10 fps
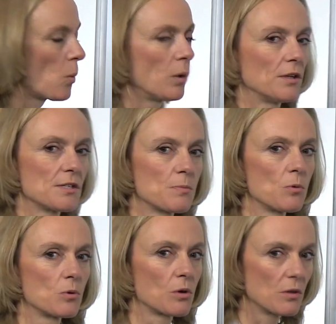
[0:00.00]
one that's
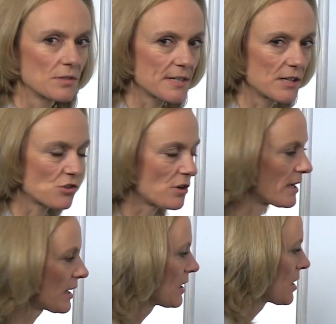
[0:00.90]
more
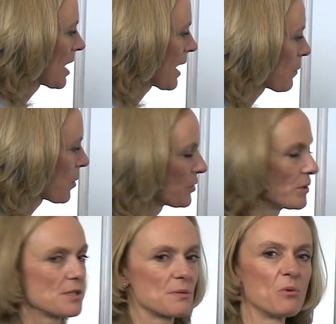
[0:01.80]
concentric and one
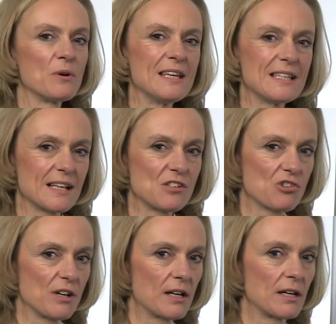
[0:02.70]
that's more
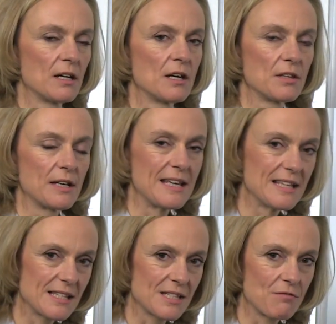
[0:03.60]
eccentric, that are
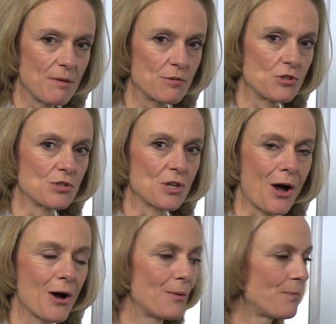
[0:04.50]
easy to reproduce at
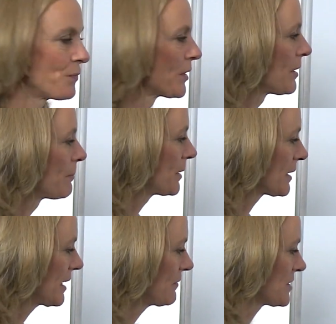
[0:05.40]
home,
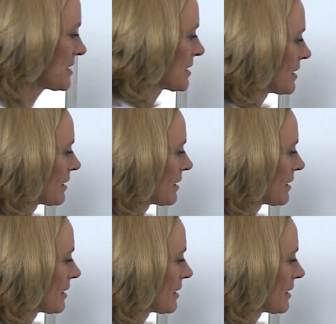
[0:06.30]
but give us